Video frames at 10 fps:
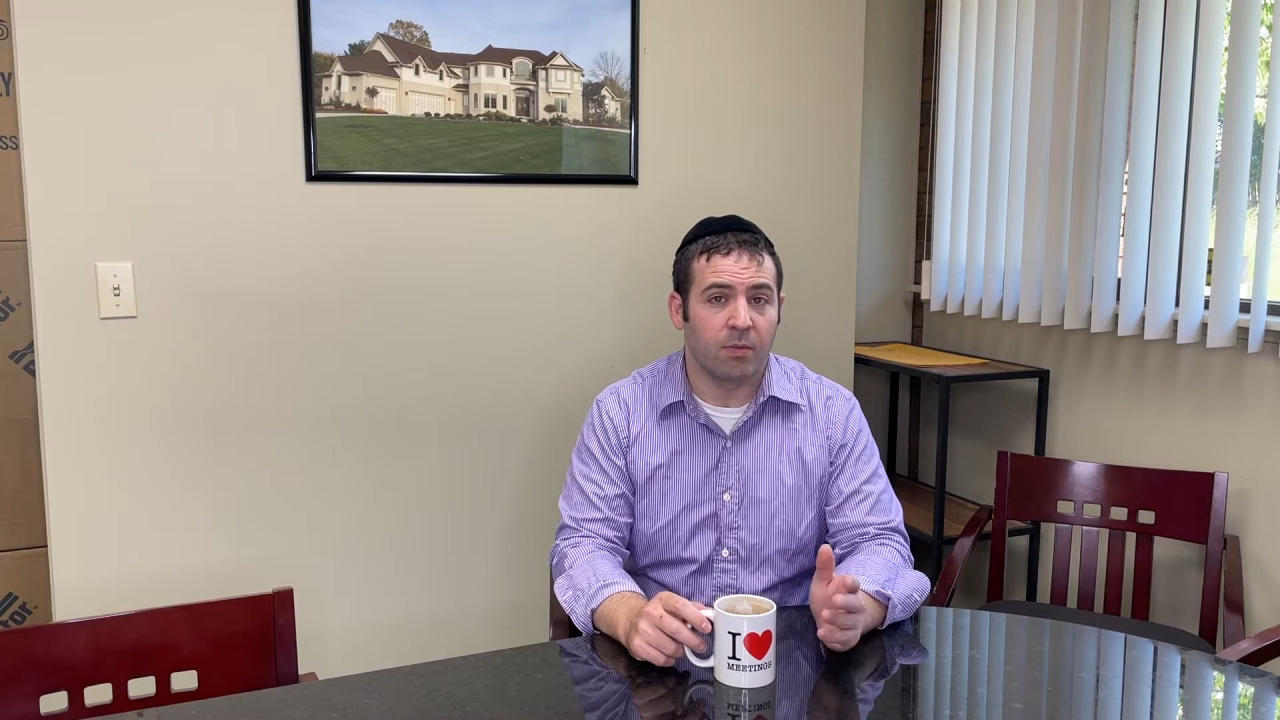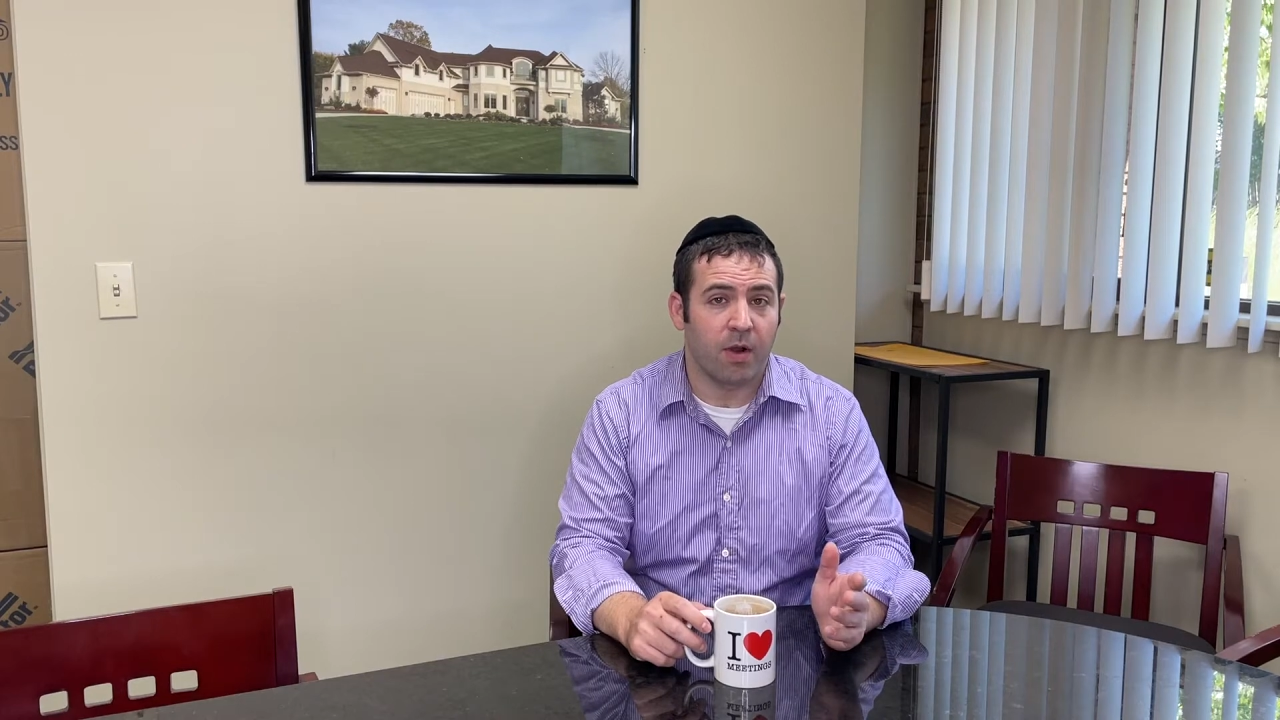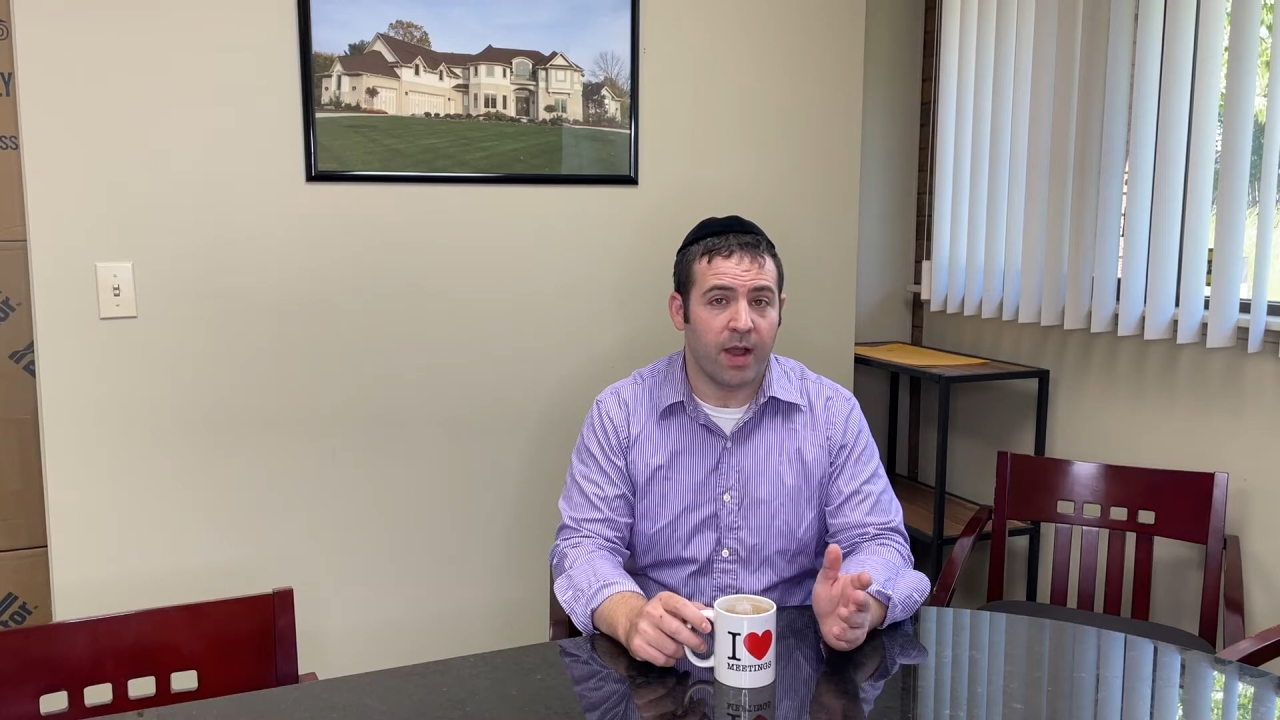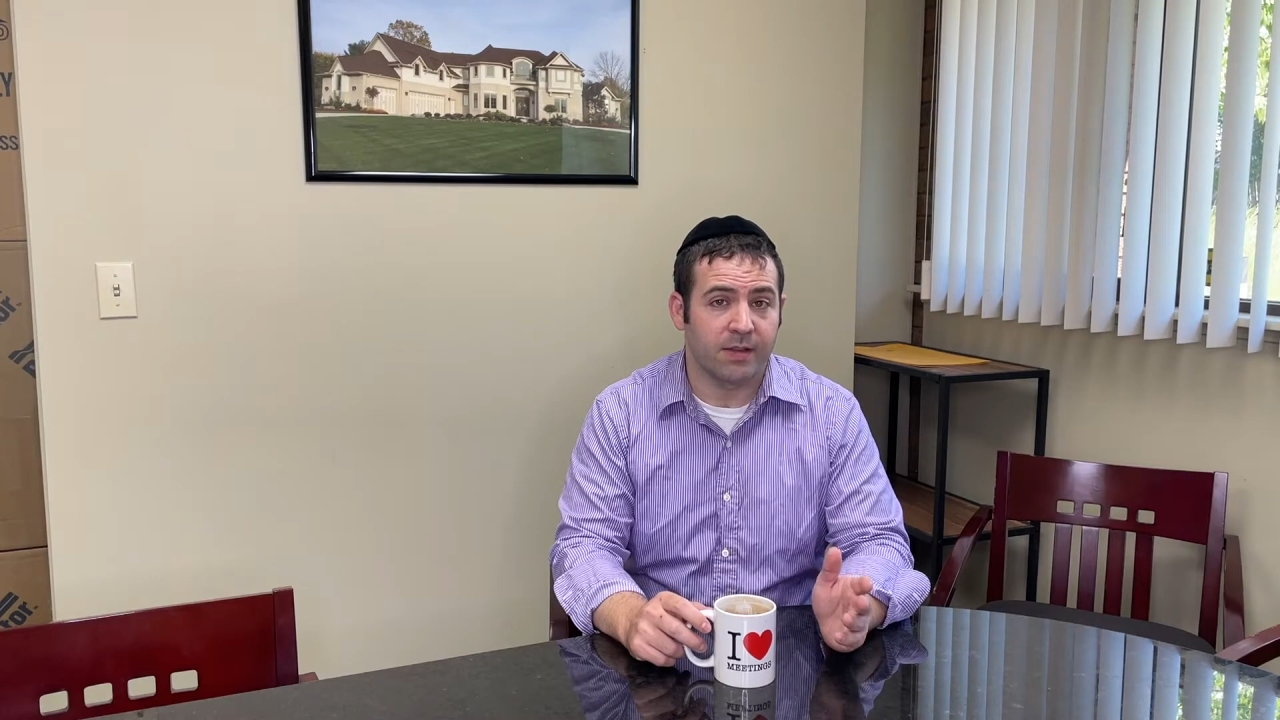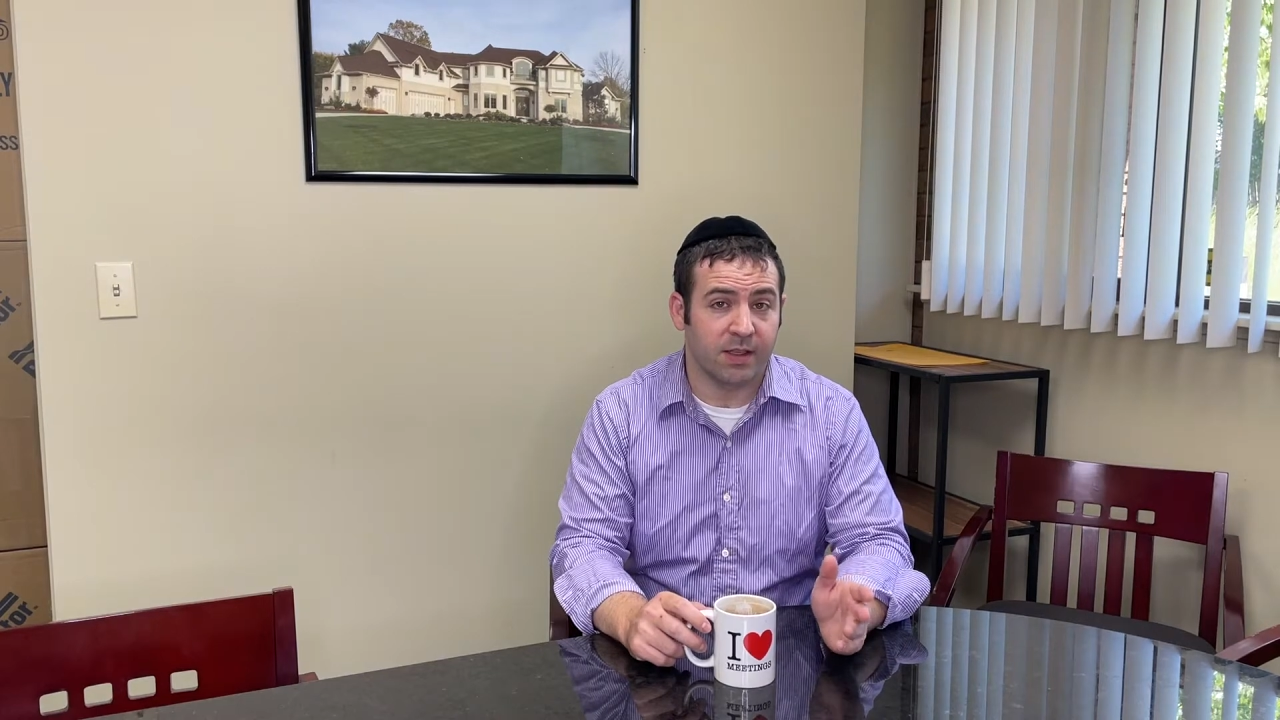
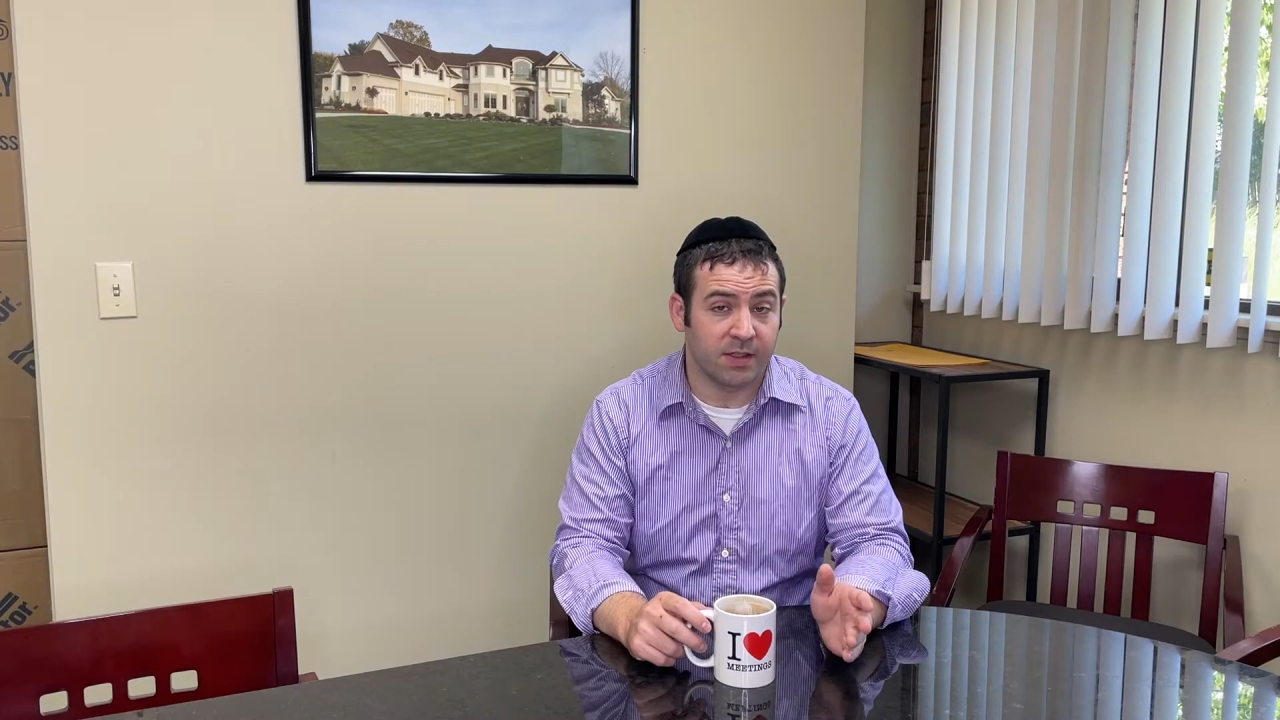process